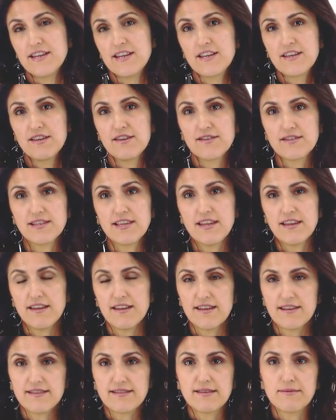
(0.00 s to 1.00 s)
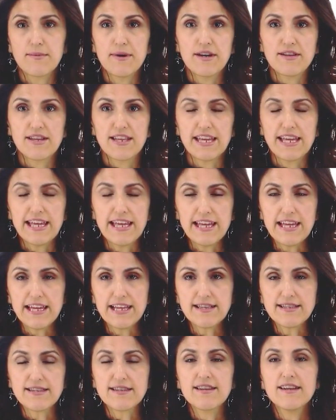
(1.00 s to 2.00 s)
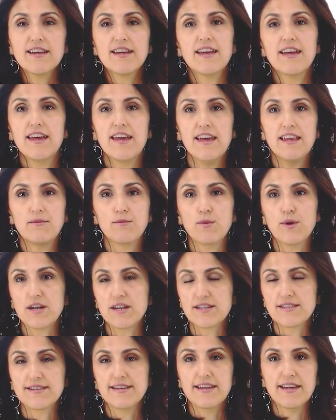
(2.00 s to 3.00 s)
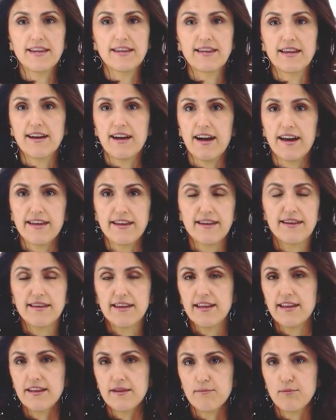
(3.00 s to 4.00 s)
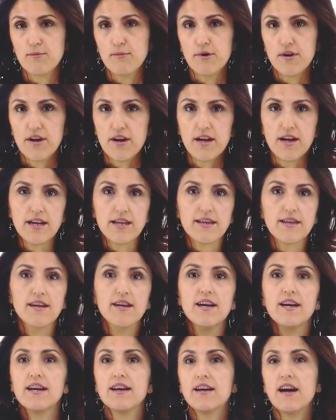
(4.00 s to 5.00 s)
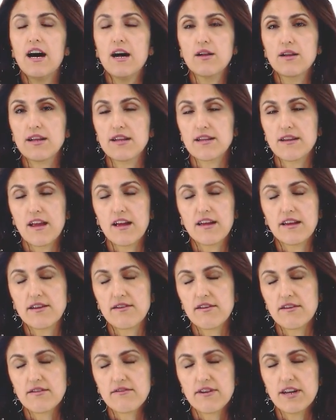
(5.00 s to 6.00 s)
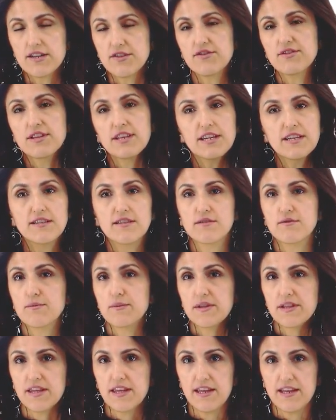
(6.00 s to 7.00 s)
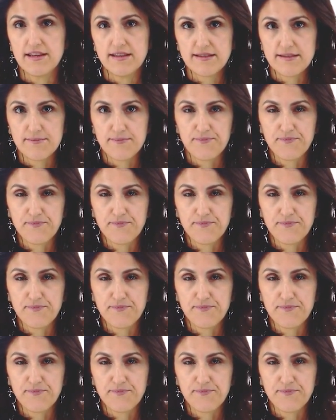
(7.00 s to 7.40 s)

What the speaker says: You see, it's about Eid, and we are saying Eid Mubarak. I congratulate you with Eid.